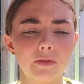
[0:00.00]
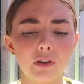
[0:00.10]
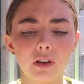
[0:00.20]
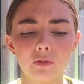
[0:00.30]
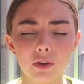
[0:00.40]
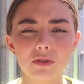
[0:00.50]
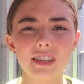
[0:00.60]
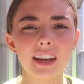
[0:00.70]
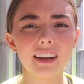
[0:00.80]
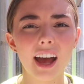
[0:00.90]
If you're
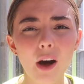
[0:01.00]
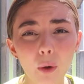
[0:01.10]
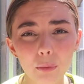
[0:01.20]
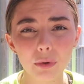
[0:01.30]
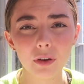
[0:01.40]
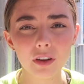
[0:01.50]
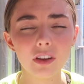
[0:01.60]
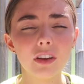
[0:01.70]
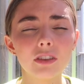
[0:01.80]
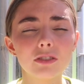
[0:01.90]
confused, get help.
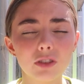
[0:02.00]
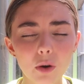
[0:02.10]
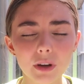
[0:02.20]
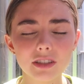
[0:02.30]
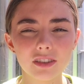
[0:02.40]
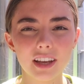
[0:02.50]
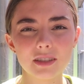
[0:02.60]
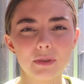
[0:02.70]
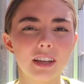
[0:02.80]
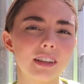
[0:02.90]
Don't wait till the
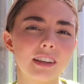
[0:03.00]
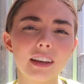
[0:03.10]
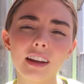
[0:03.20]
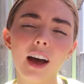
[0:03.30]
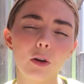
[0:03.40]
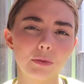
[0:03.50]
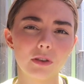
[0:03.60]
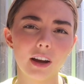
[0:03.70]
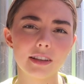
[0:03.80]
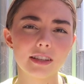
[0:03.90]
last minute, get help, you
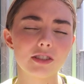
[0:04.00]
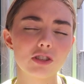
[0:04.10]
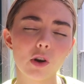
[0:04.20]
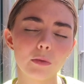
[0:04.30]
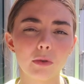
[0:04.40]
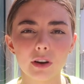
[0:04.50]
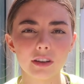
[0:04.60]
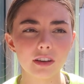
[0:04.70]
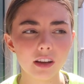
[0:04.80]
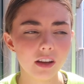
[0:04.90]
guys. It's so important.